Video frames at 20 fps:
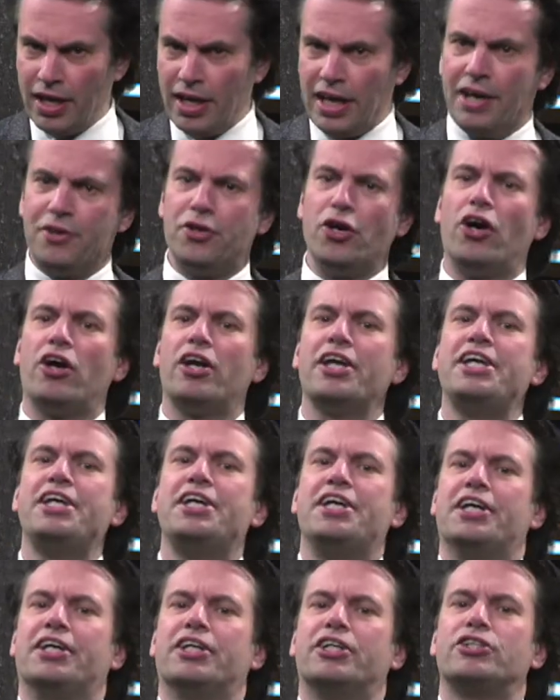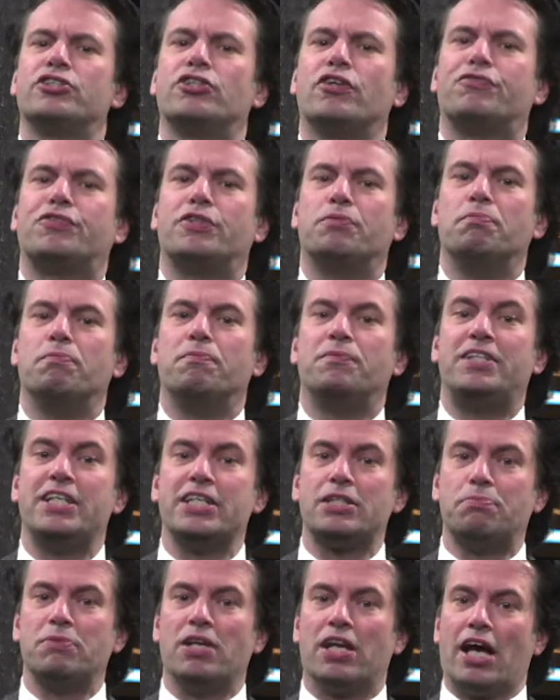In the early years of
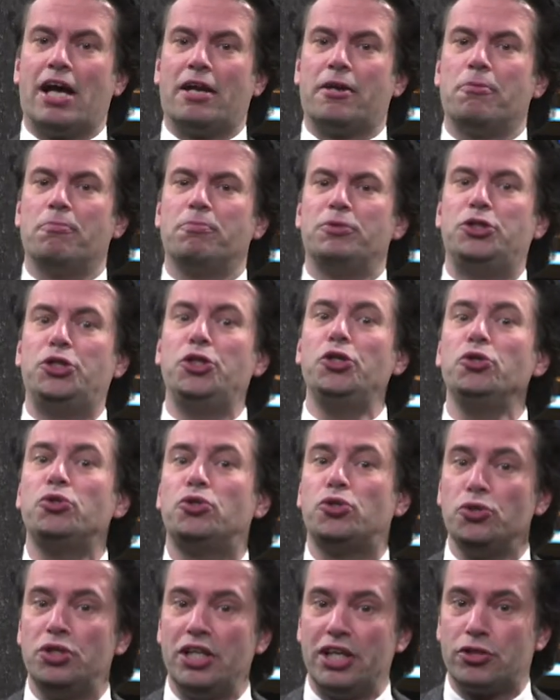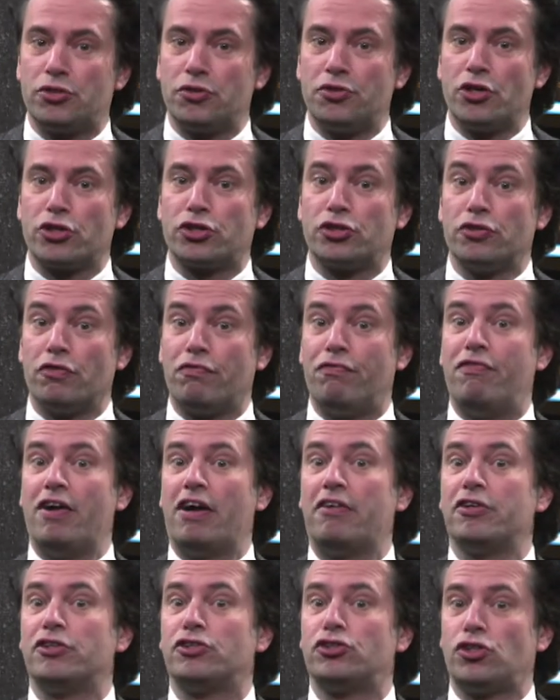this millennium, due to the introduction of
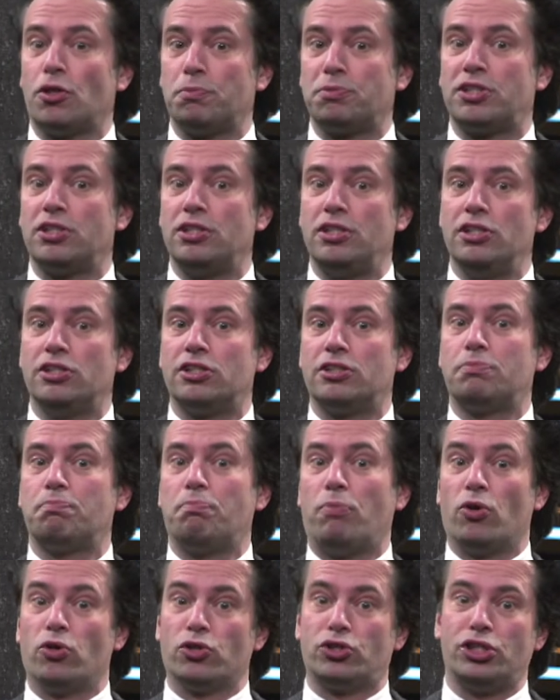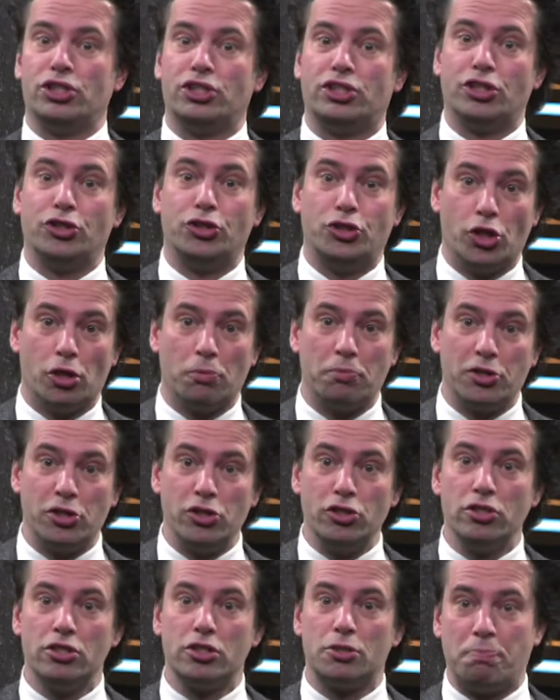various subsidies policies in
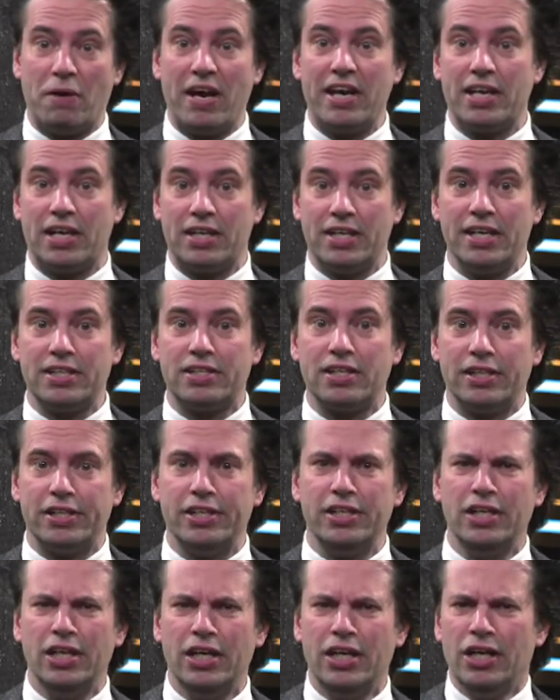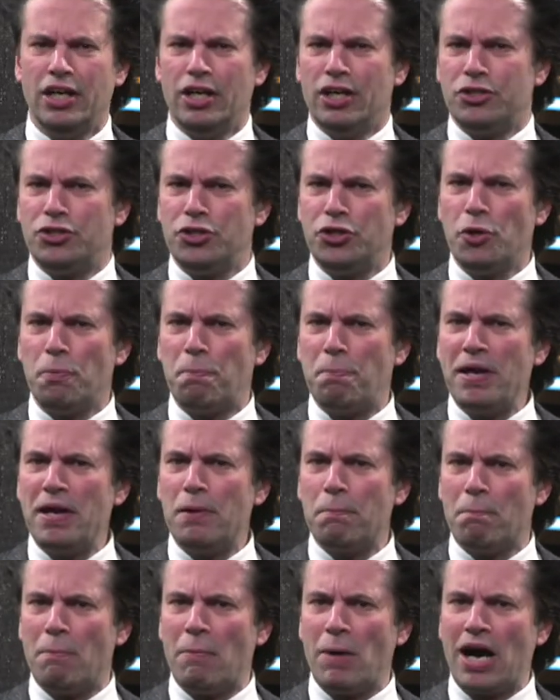Germany, Spain and Italy, the
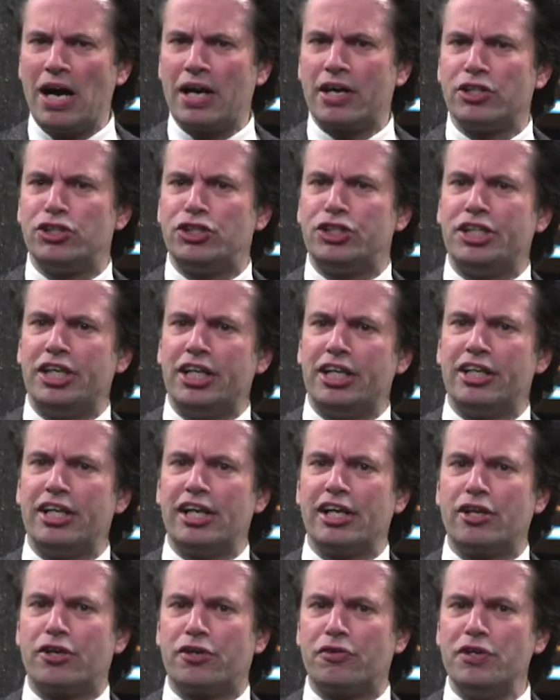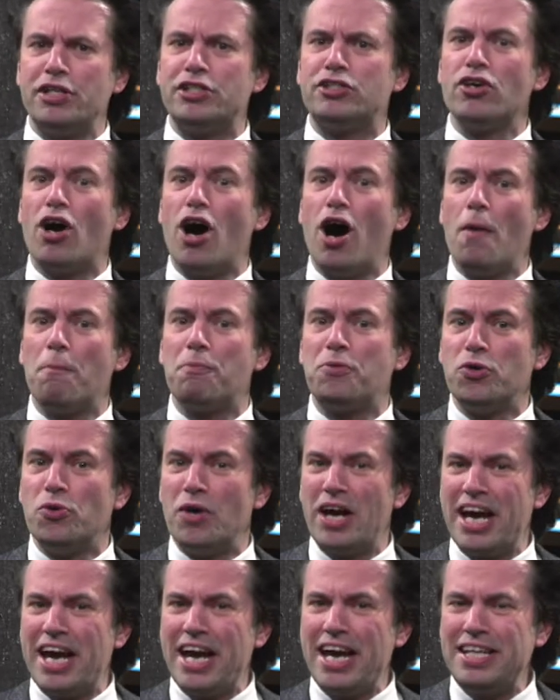European market share increased up to
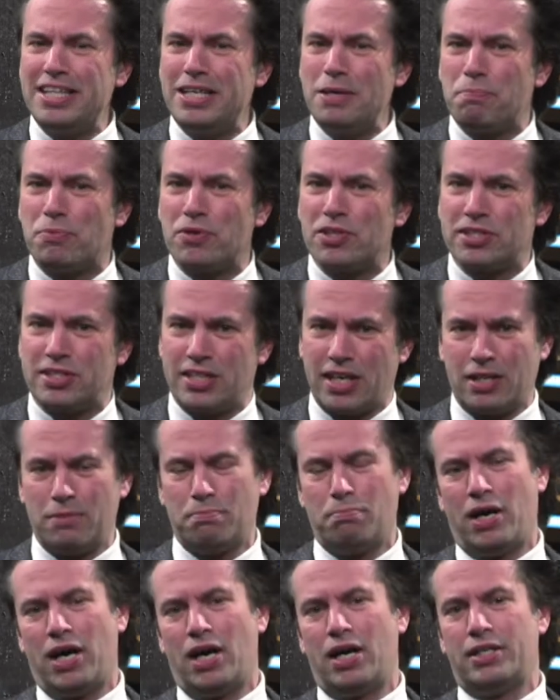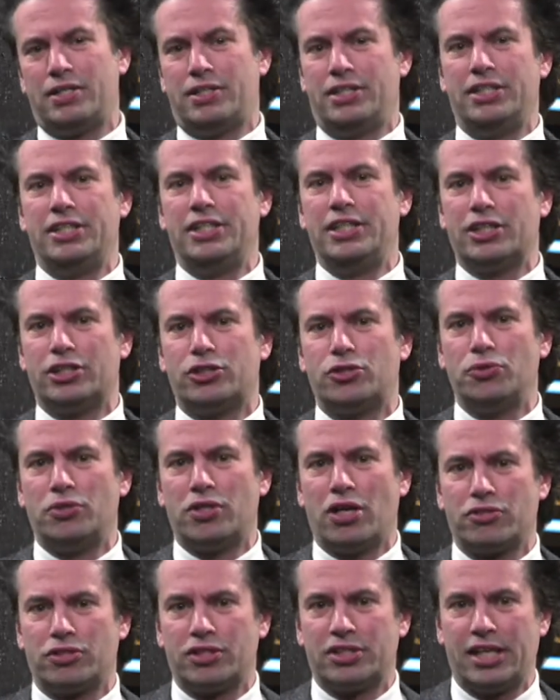80% by the year
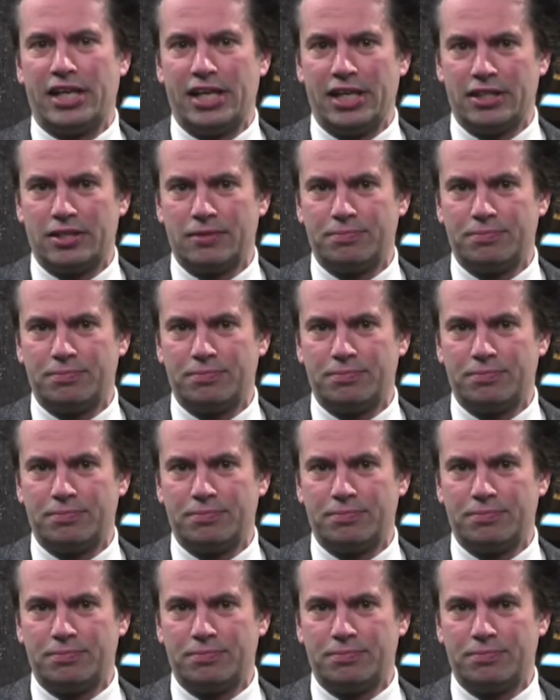2008.